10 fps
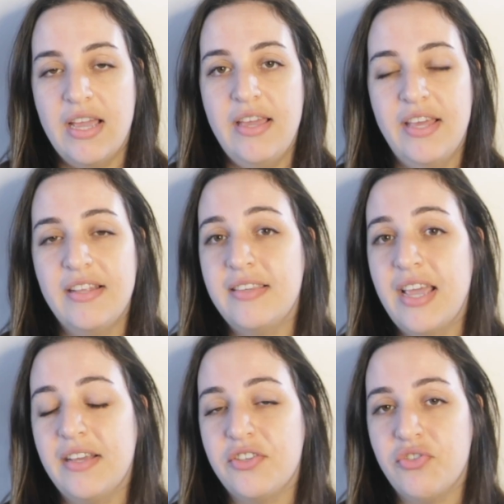He then
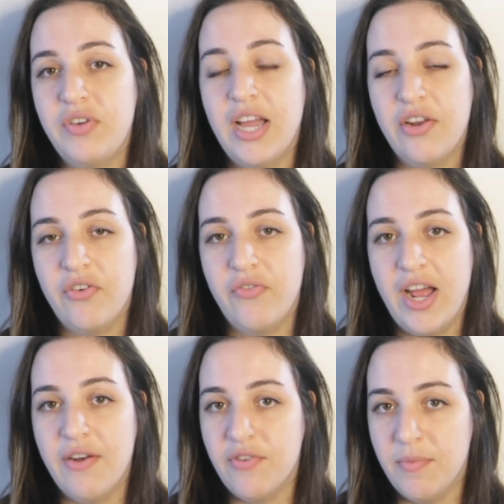takes 300
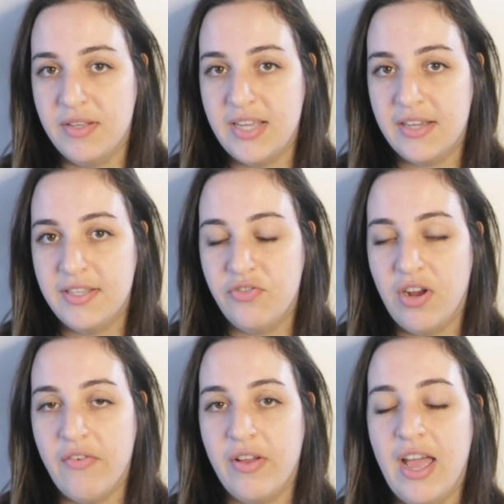Rand from the taxi
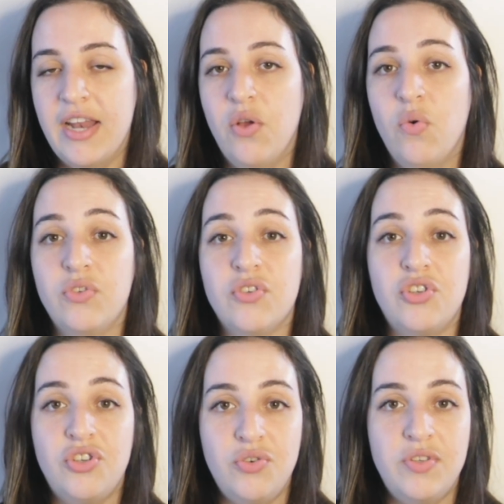driver and he also
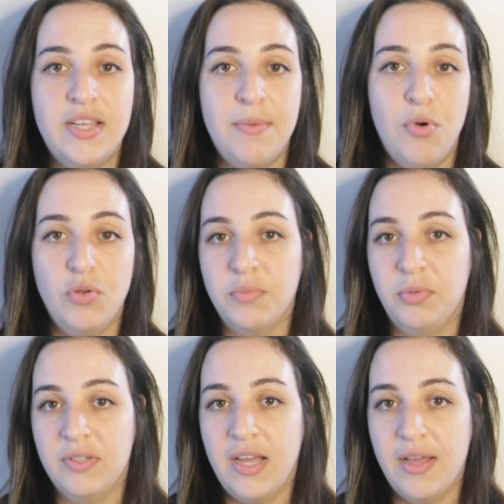shoots him
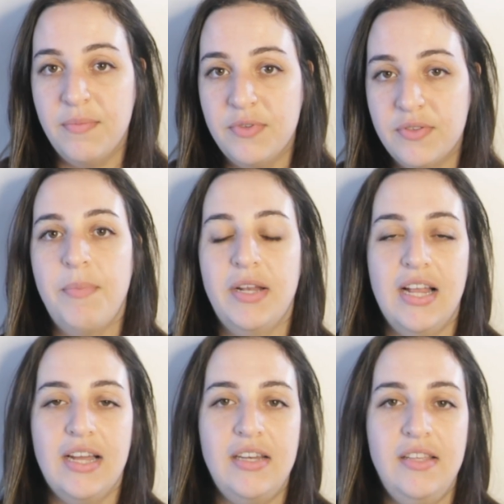multiple times. But
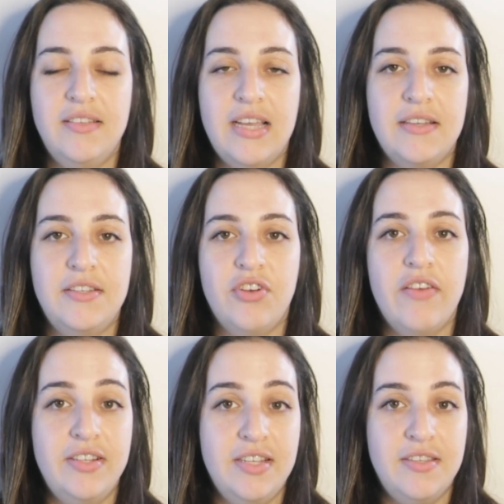luckily the taxi
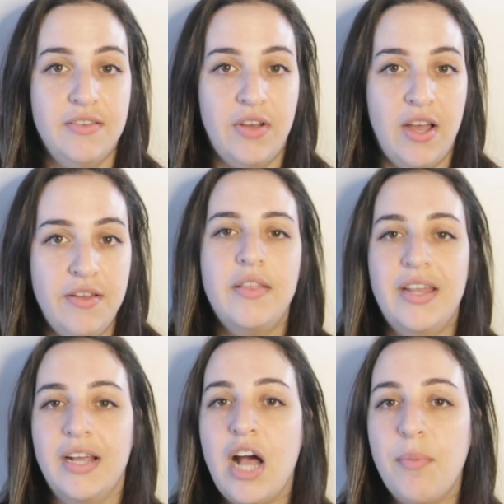driver did survive.
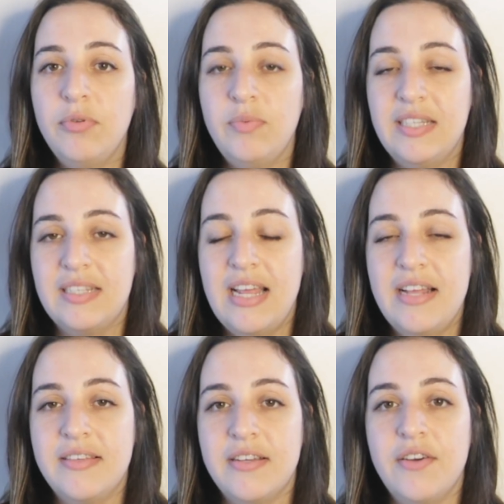Then a couple weeks
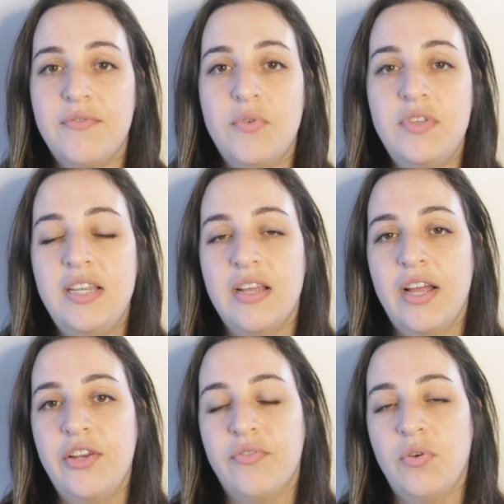later, a
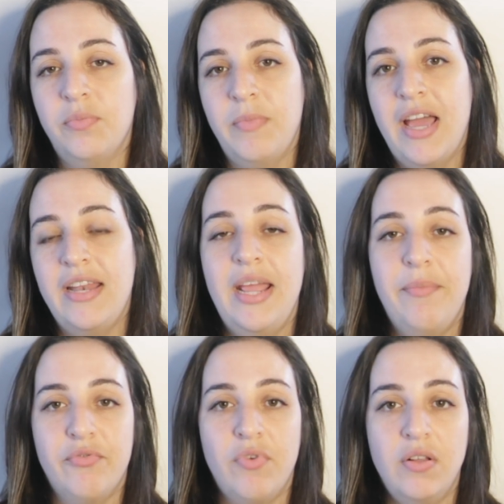49-year-old man
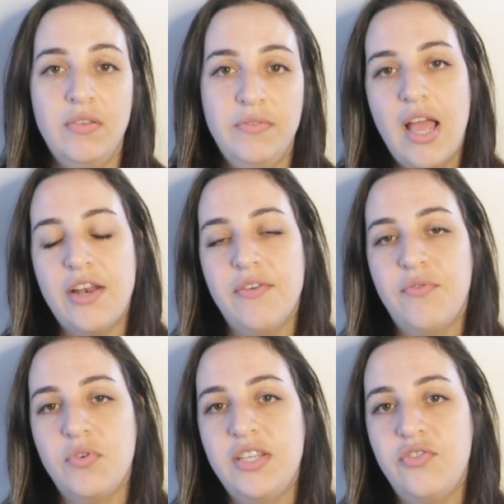named Rolf and a
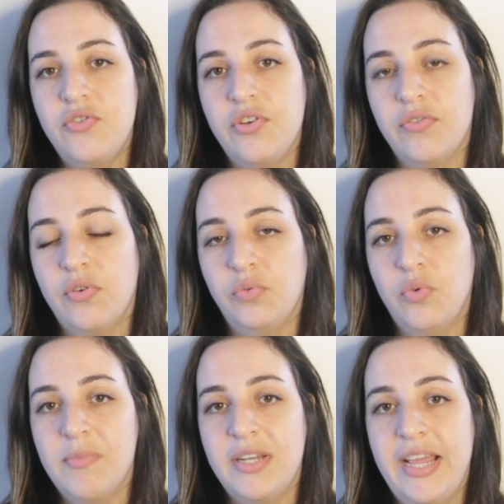42-year-old
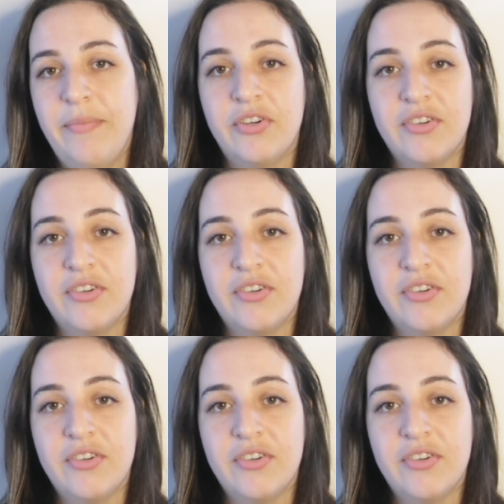woman named